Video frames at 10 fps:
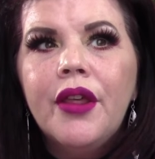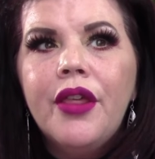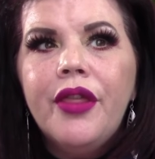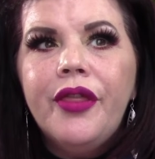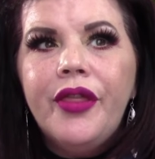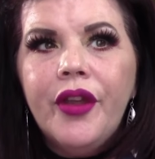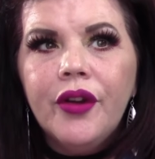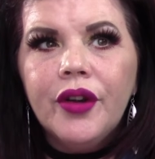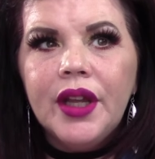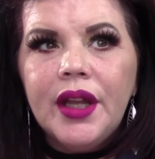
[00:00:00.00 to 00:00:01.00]

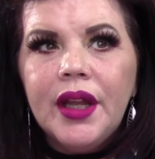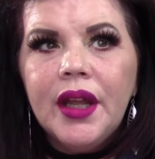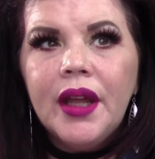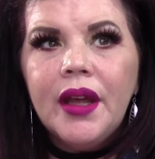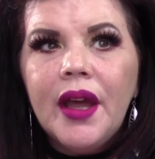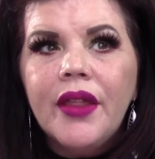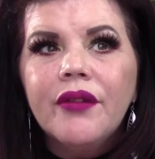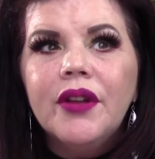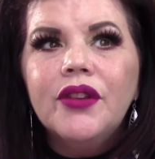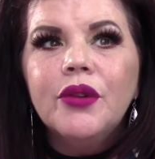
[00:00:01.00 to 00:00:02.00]
30. And
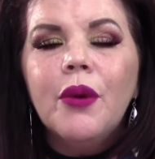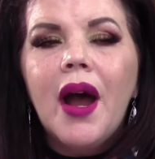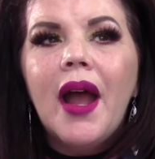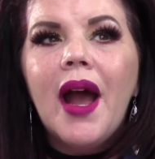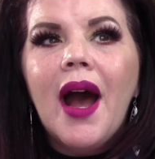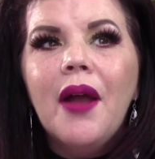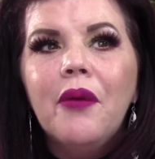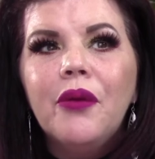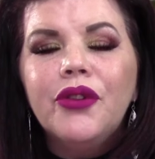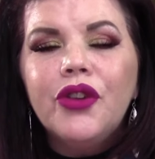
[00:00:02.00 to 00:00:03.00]
the reason why
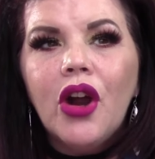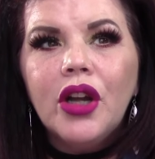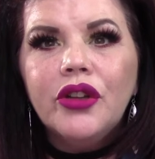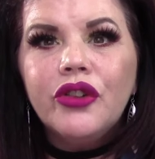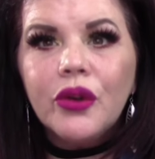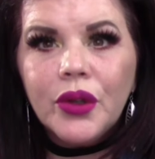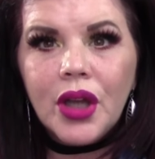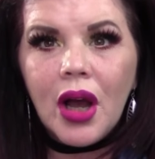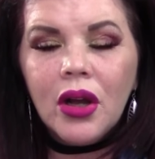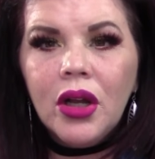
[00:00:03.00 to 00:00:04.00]
I started so
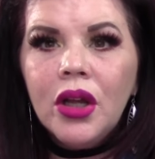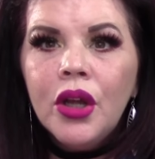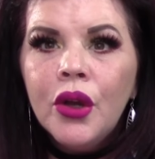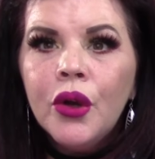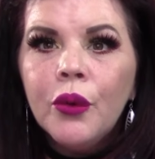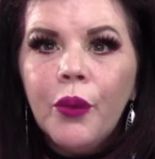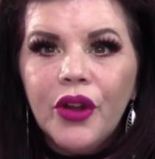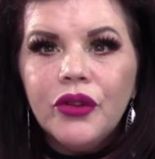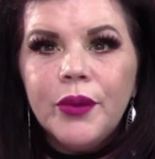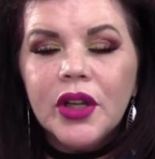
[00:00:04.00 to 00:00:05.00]
young
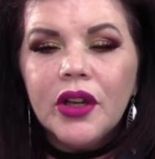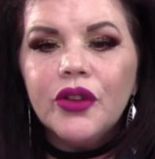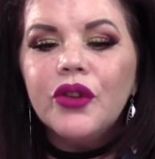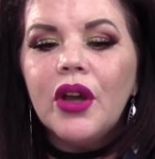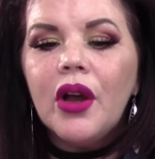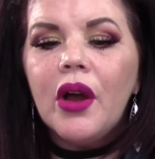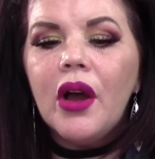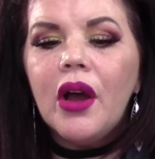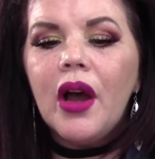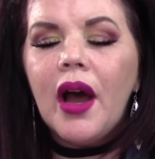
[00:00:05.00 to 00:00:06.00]
was because
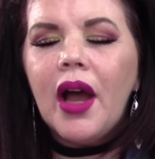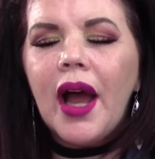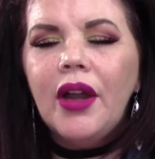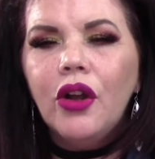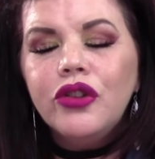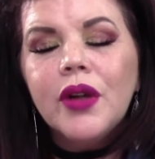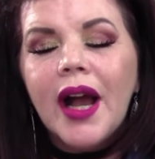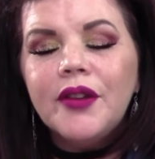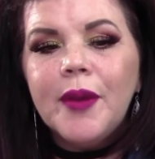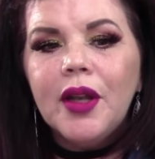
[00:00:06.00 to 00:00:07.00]
I know you
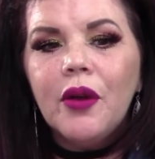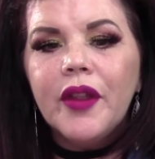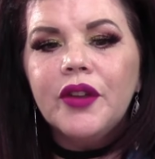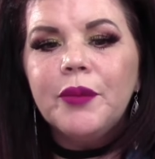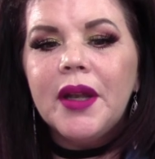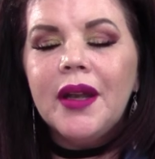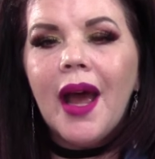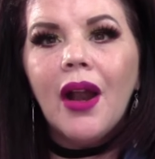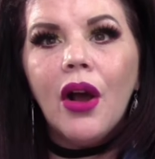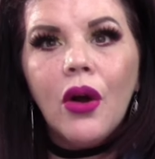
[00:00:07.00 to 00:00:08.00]
guys may know this, but
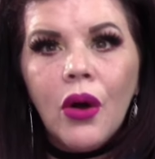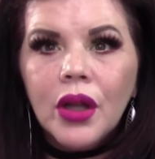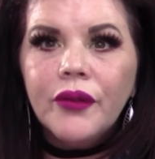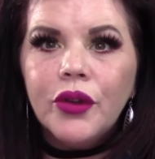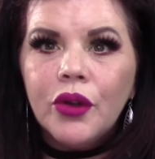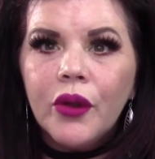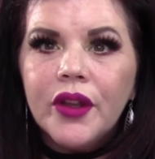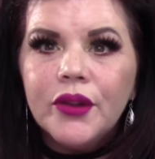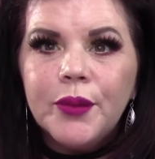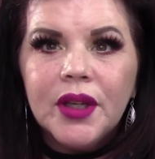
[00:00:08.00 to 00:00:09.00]
not all of you know
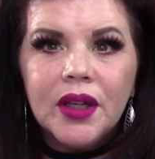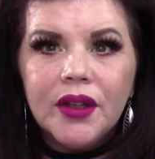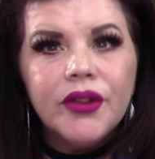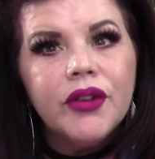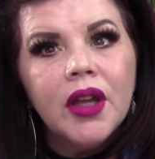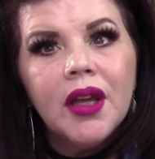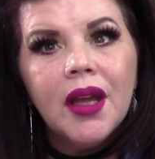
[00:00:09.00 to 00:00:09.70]
this because